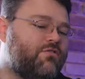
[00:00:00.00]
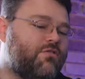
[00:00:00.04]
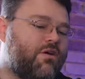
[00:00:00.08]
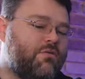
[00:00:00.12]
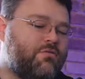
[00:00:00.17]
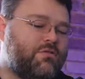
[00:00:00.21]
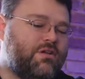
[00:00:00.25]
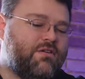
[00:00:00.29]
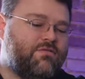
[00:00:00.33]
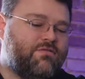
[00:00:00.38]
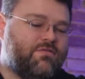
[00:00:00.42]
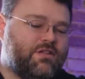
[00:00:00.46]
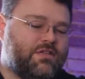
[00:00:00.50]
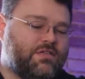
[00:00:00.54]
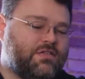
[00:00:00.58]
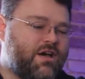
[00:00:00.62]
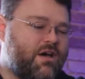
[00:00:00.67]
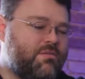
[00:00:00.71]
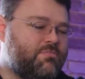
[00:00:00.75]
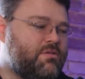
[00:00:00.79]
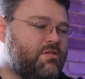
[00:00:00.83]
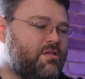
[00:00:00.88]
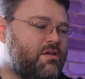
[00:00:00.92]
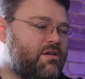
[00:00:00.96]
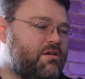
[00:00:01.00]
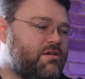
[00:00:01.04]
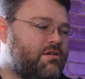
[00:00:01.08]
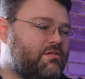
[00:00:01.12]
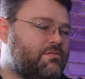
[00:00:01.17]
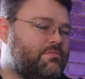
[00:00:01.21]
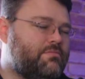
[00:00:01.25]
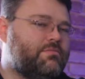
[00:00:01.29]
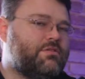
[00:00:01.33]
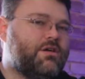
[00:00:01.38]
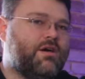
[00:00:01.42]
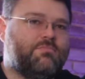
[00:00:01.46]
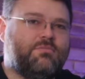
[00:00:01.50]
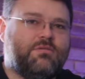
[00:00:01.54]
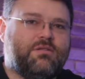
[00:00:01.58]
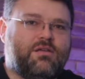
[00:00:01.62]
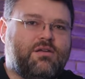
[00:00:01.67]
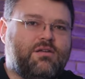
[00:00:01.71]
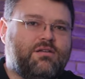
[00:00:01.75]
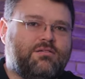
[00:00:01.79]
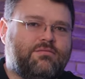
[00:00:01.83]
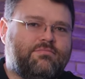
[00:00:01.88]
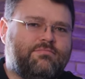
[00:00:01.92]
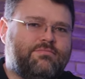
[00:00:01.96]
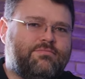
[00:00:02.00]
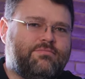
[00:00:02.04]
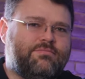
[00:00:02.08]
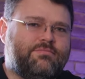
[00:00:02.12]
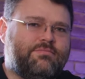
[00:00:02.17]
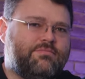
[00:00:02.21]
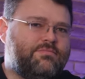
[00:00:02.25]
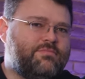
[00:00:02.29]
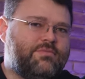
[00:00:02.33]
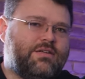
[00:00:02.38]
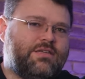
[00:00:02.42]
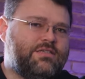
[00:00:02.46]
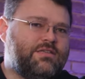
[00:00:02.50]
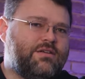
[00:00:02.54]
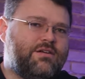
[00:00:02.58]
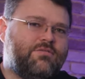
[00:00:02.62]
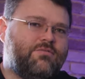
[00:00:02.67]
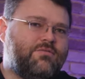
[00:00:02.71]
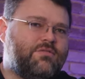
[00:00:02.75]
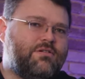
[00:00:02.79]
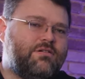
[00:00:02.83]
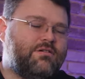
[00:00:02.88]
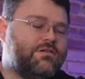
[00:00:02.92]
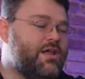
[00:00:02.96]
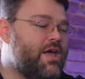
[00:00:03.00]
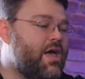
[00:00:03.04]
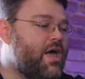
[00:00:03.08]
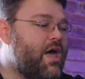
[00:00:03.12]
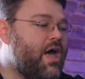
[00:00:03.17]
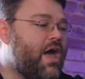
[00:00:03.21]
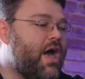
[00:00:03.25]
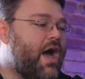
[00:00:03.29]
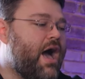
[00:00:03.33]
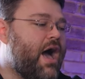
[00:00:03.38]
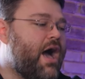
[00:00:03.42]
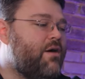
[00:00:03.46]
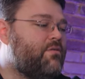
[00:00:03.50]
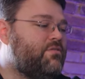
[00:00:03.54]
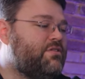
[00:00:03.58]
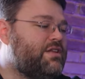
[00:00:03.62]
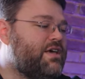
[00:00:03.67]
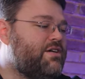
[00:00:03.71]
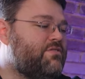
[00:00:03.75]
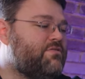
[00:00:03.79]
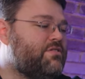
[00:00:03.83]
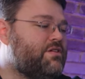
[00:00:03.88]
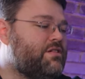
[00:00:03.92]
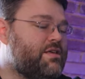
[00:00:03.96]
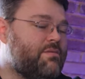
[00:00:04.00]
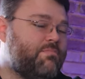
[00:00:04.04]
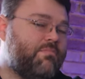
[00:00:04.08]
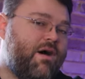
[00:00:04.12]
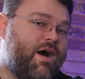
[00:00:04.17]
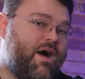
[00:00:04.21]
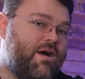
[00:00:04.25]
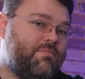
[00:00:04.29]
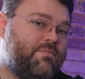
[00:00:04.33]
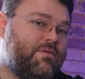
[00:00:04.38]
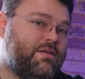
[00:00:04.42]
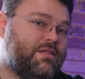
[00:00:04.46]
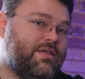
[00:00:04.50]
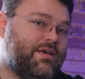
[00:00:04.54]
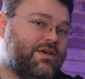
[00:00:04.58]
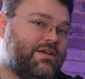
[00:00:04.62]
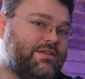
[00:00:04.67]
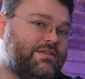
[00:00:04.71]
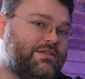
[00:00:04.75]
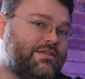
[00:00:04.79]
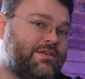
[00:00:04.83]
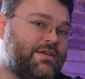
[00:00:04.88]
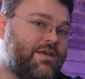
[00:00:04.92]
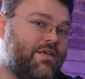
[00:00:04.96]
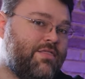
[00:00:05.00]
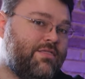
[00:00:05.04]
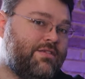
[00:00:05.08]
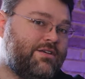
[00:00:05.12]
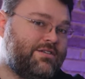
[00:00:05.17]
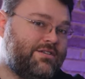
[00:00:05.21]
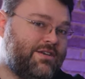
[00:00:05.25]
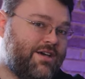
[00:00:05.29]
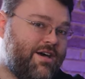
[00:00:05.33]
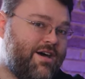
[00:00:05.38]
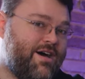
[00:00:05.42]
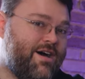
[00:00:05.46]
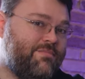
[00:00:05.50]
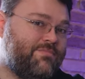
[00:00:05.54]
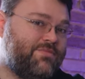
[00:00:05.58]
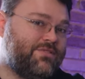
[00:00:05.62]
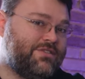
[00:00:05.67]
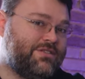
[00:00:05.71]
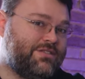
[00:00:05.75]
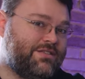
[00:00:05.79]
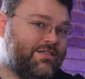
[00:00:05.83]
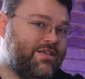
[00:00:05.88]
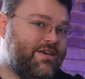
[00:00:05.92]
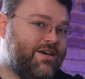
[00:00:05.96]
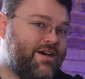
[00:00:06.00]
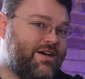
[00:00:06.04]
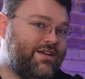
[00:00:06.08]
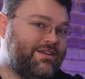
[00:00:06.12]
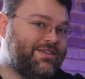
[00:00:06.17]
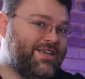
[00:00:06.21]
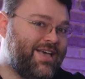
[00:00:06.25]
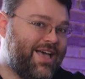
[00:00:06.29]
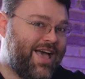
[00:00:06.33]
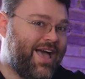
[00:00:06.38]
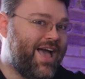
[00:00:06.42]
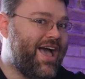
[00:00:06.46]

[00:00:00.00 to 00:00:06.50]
So I would definitely populate, populate, that's not a word. I would definitely populate the top slot.